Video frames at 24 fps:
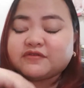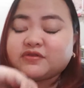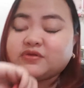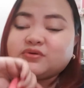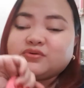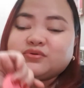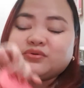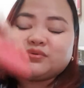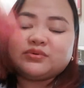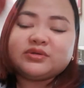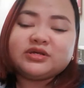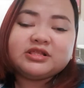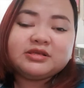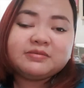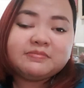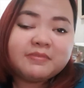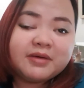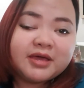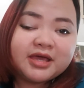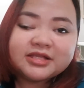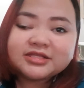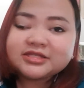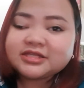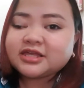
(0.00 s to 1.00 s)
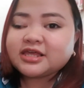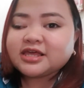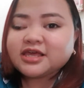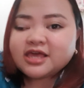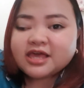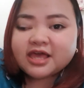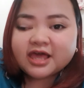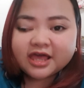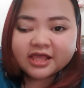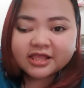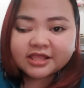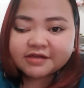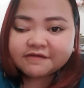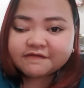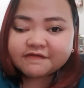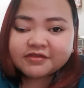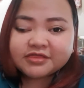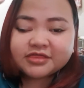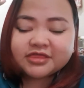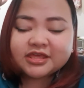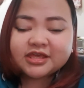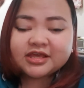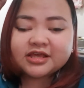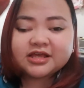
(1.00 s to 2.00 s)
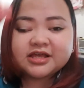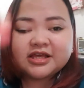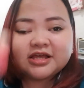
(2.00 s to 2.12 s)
you really bake and everything.